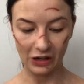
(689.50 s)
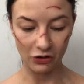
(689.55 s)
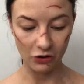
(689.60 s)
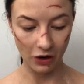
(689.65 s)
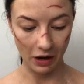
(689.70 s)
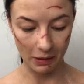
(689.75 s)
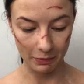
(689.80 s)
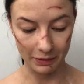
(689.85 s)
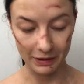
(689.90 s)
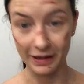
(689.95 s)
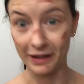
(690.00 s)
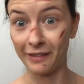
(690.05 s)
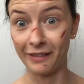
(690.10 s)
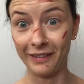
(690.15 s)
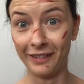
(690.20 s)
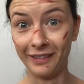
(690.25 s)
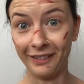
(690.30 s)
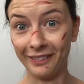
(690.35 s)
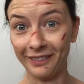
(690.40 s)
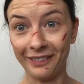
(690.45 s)
Not
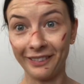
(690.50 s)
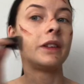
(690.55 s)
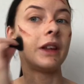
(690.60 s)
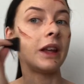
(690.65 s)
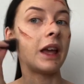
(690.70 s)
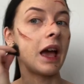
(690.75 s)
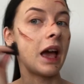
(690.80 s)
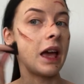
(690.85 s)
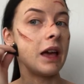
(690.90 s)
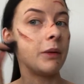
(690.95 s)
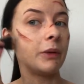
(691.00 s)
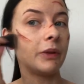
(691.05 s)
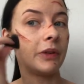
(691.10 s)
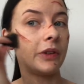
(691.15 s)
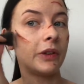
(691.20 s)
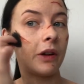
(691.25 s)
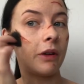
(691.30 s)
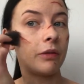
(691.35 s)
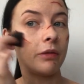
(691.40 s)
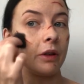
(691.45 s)
happening. So yeah, he was
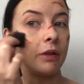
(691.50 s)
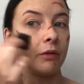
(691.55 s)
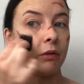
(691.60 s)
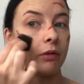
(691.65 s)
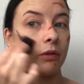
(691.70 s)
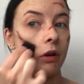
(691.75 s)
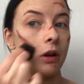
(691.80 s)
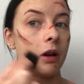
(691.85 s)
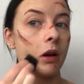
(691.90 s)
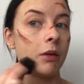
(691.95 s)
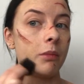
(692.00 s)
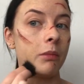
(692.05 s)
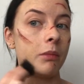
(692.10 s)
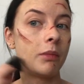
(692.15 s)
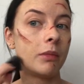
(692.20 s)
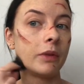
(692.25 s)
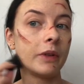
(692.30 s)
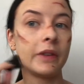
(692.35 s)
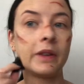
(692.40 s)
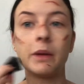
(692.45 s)
suffering
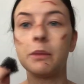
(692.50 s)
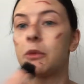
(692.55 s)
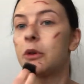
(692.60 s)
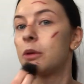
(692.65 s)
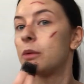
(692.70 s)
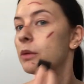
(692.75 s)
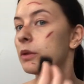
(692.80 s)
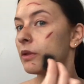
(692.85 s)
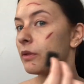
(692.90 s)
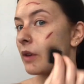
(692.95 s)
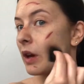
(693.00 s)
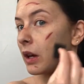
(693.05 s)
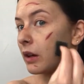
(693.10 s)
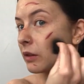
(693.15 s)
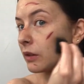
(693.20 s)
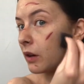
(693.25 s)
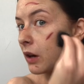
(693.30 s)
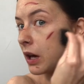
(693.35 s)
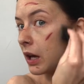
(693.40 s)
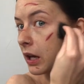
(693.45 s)
from symptoms of
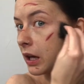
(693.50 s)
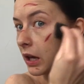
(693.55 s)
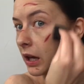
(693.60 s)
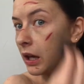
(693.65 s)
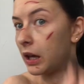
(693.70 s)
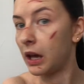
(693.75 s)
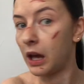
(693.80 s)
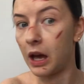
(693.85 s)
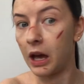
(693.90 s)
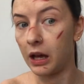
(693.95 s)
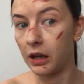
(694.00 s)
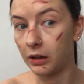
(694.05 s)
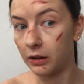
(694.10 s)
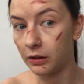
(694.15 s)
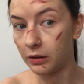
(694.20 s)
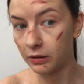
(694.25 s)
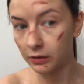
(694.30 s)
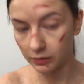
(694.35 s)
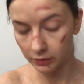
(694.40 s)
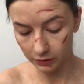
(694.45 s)
anxiety and
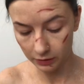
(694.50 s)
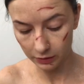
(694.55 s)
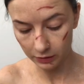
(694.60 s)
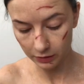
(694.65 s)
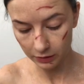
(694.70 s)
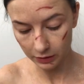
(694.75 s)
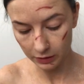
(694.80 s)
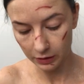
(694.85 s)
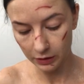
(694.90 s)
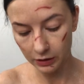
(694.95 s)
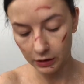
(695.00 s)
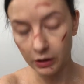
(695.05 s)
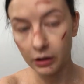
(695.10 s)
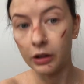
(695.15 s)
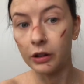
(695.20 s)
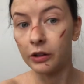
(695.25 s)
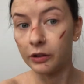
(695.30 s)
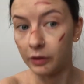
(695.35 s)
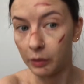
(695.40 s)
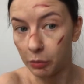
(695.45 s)

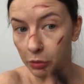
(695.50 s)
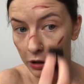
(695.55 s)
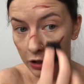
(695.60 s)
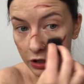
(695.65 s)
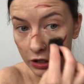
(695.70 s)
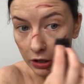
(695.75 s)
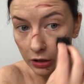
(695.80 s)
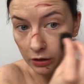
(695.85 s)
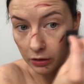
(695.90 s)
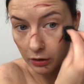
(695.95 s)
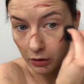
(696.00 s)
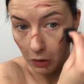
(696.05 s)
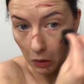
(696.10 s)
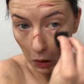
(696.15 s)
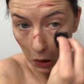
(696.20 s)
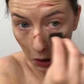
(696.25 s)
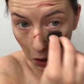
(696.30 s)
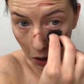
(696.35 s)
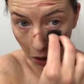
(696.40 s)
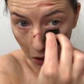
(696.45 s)
depression.
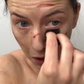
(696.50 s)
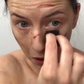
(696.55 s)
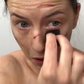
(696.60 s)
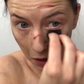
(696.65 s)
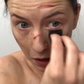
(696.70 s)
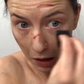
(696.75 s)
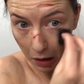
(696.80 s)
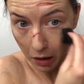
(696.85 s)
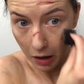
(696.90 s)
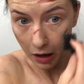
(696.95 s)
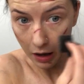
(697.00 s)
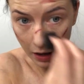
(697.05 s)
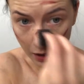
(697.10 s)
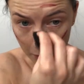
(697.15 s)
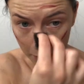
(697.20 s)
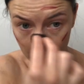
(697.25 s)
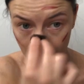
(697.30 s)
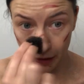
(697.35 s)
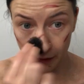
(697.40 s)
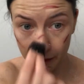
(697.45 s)

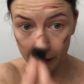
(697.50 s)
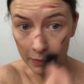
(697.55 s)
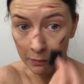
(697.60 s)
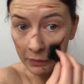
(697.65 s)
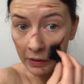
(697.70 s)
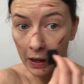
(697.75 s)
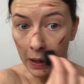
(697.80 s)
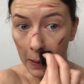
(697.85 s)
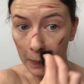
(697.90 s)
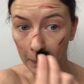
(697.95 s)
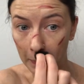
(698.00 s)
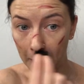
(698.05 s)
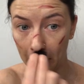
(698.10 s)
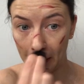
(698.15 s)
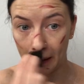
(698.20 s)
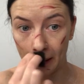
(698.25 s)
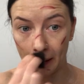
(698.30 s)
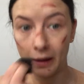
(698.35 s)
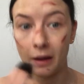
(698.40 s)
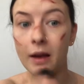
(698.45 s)
But in them days,
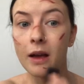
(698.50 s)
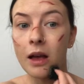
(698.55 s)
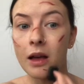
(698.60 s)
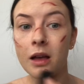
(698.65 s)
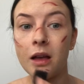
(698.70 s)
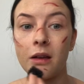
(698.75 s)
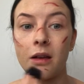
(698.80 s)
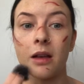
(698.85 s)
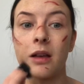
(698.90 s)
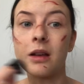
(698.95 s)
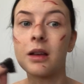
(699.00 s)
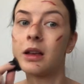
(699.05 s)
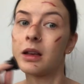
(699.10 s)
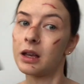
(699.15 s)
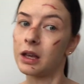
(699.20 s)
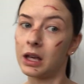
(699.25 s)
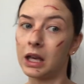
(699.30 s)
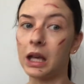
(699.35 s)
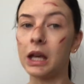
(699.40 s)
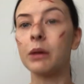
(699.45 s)

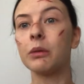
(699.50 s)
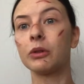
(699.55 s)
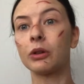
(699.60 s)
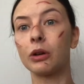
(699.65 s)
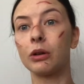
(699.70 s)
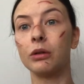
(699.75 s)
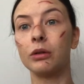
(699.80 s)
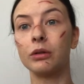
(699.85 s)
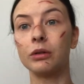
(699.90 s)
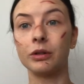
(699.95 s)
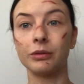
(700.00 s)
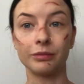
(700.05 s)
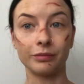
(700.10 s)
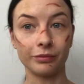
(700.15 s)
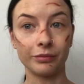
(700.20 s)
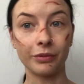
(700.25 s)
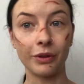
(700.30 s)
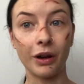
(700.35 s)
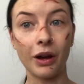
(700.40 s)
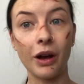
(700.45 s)
it was called
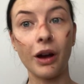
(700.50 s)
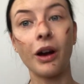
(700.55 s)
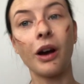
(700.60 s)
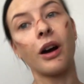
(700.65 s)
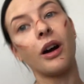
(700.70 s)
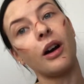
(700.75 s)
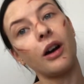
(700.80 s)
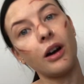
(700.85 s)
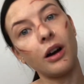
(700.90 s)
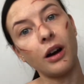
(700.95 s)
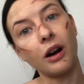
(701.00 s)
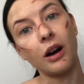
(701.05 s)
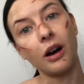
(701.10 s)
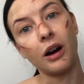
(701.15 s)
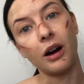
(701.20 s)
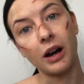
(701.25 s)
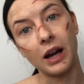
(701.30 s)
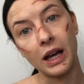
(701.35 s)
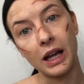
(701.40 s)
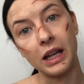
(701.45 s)

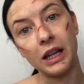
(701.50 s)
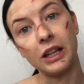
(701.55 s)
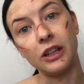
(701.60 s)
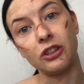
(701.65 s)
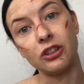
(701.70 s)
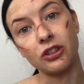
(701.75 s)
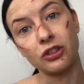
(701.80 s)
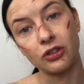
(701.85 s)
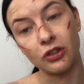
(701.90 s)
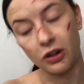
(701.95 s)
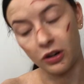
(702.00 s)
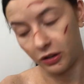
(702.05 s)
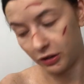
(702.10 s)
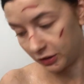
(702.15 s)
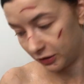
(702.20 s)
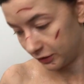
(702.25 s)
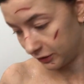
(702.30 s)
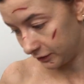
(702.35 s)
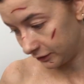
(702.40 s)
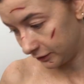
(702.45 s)
highly strung.